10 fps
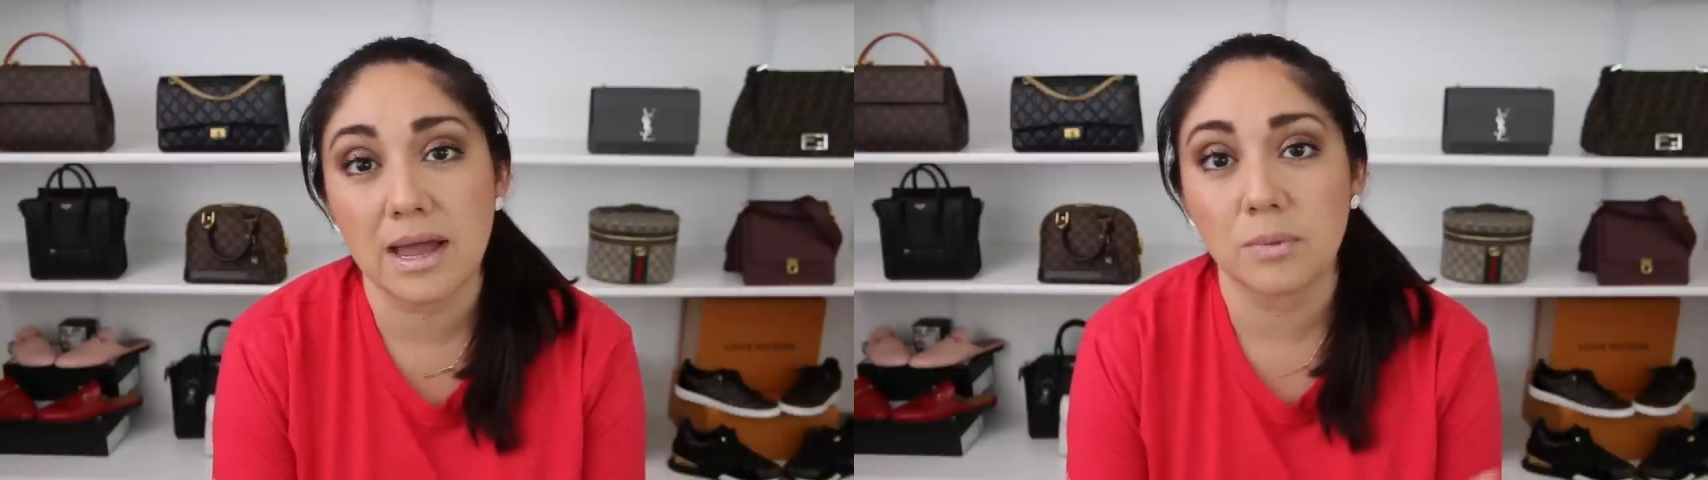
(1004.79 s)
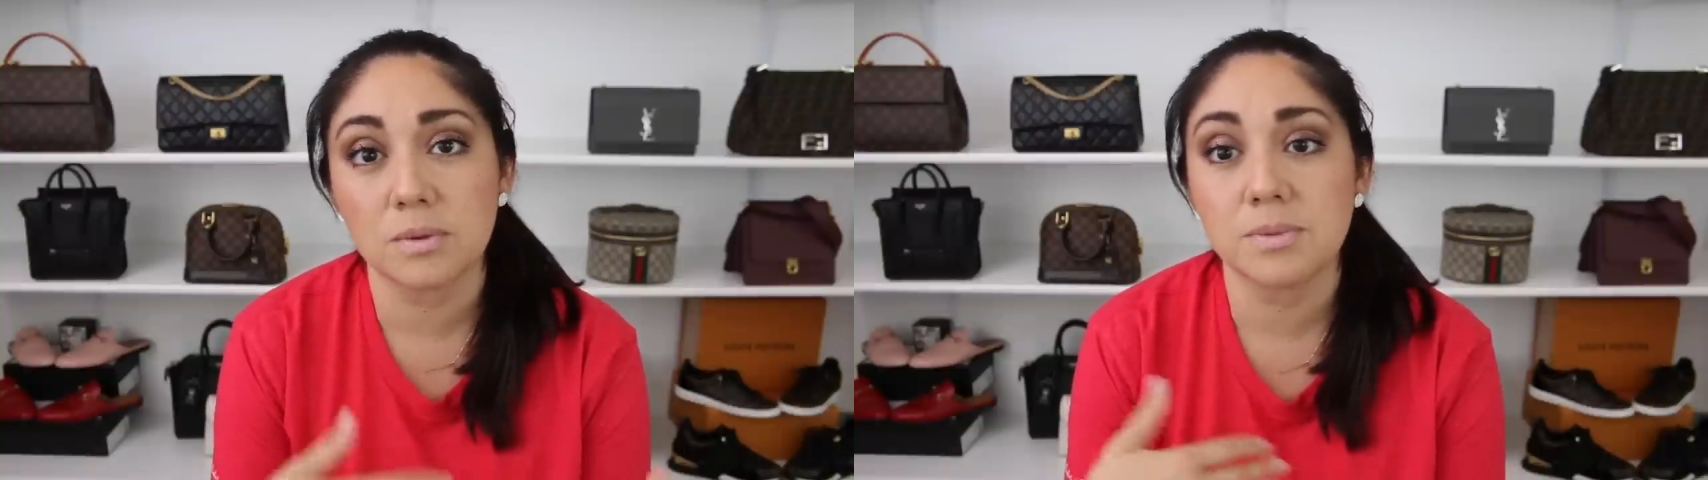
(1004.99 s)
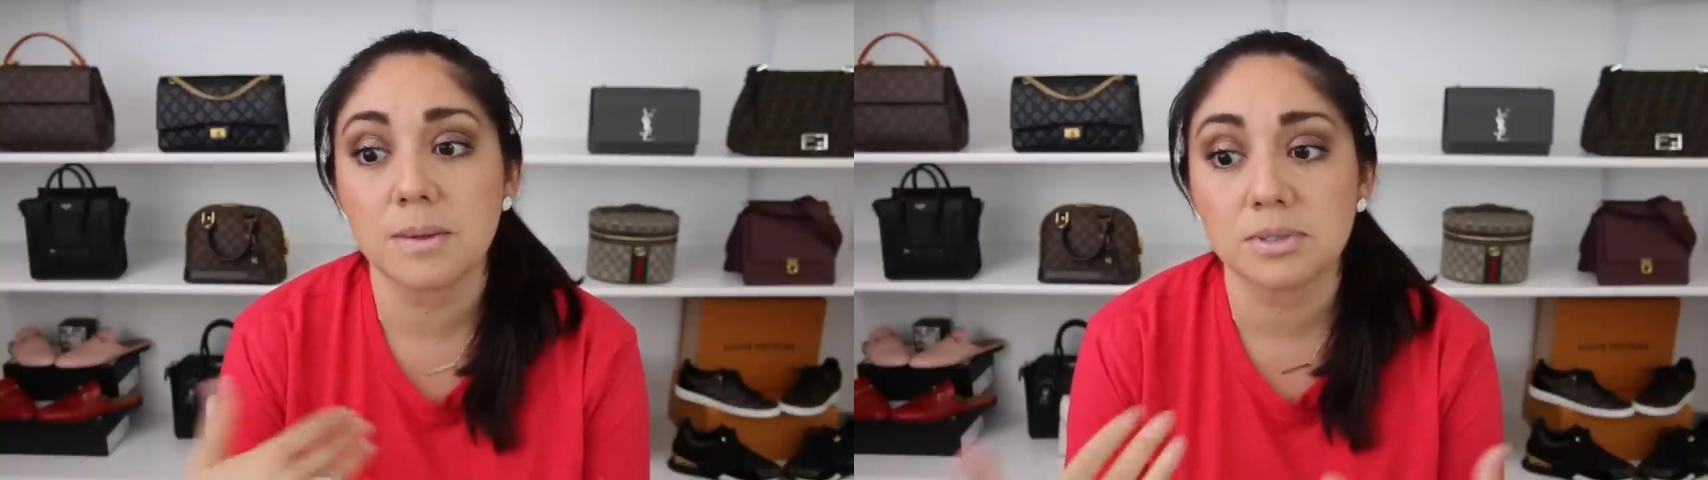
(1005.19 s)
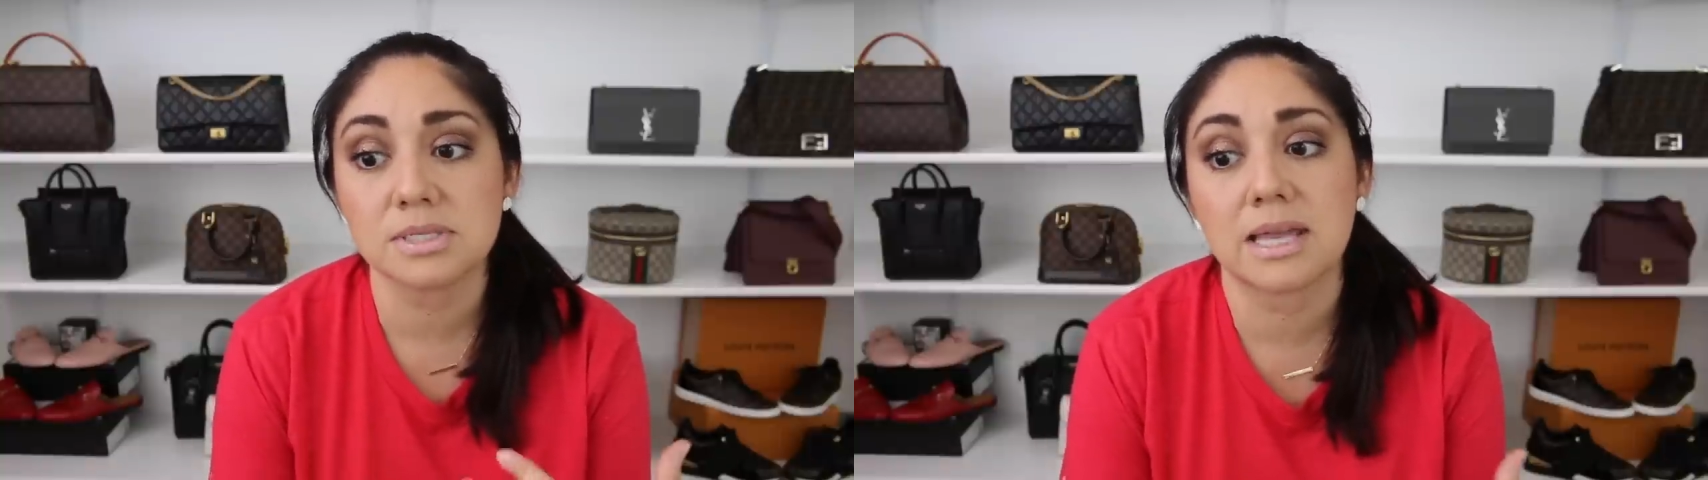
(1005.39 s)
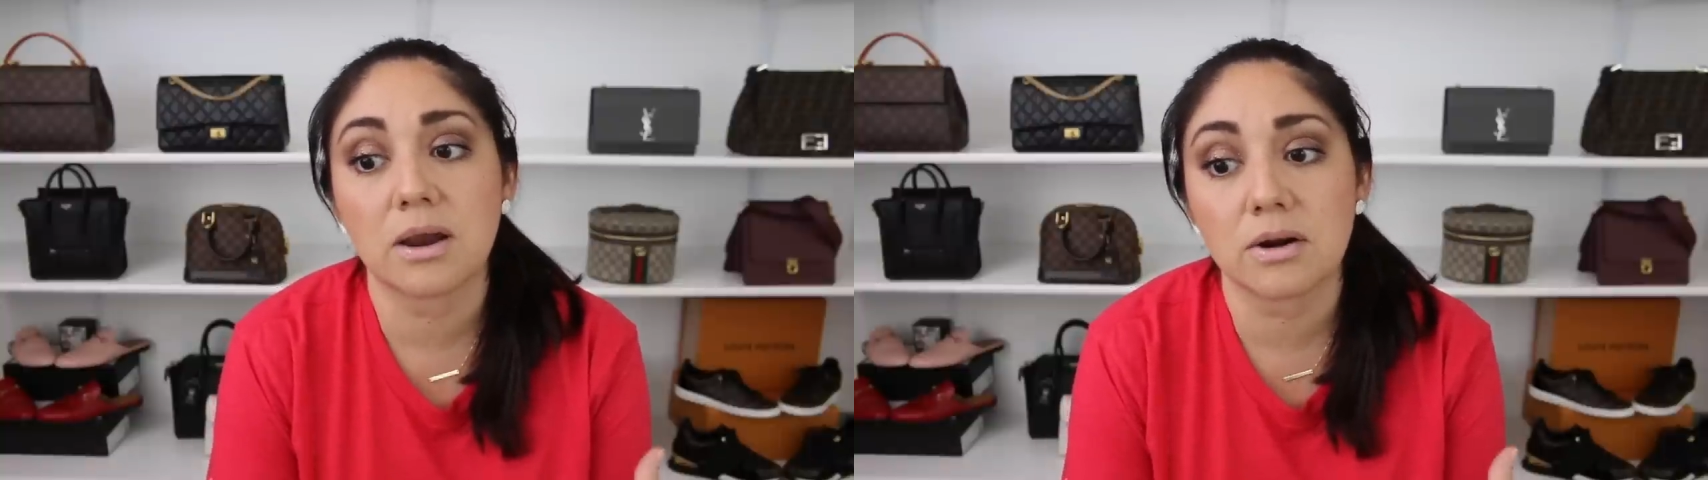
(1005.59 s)
I wouldn't be able
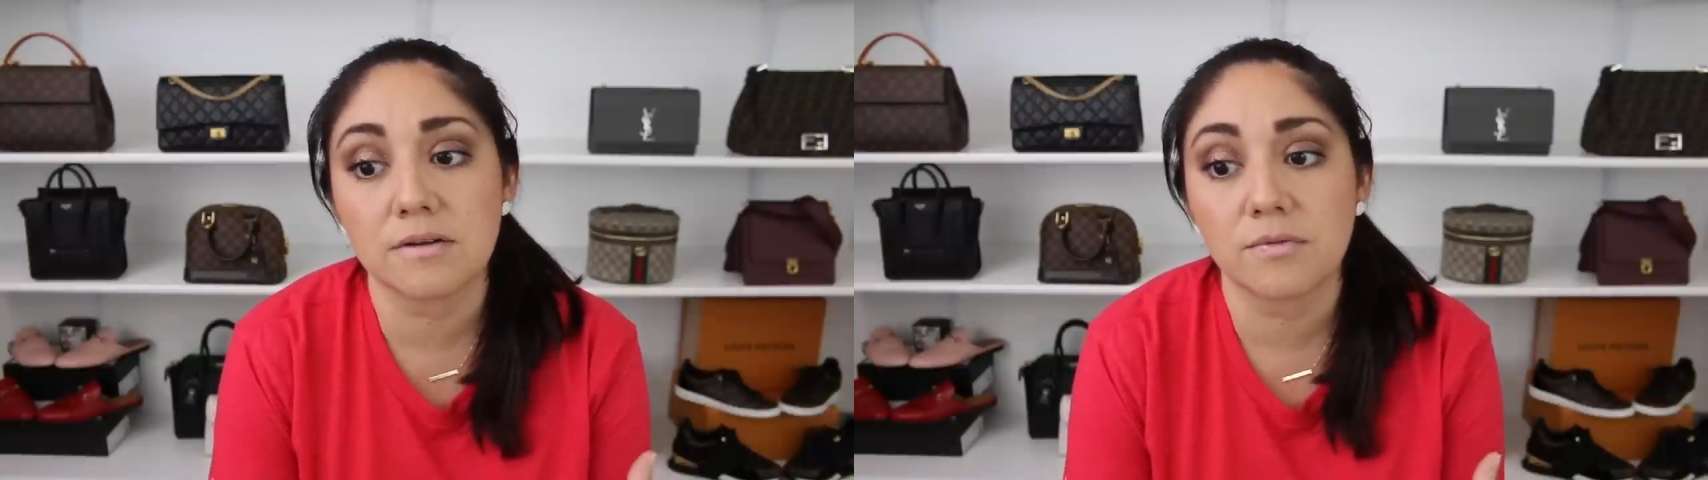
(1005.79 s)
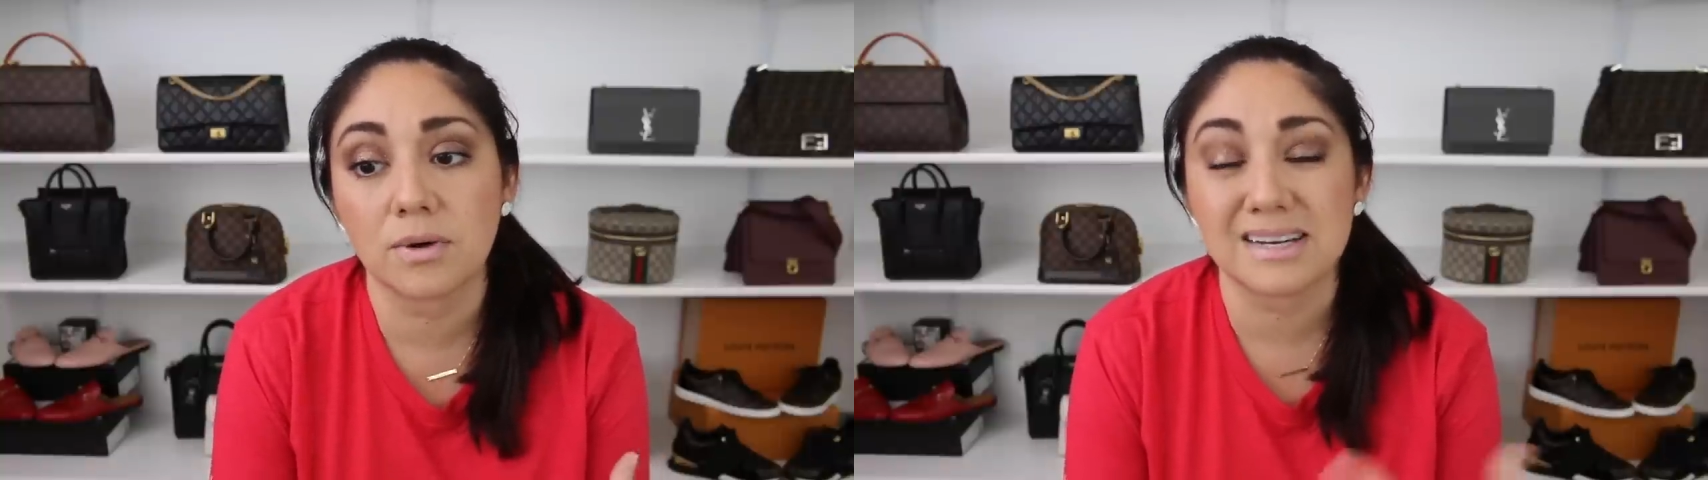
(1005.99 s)
to carry it for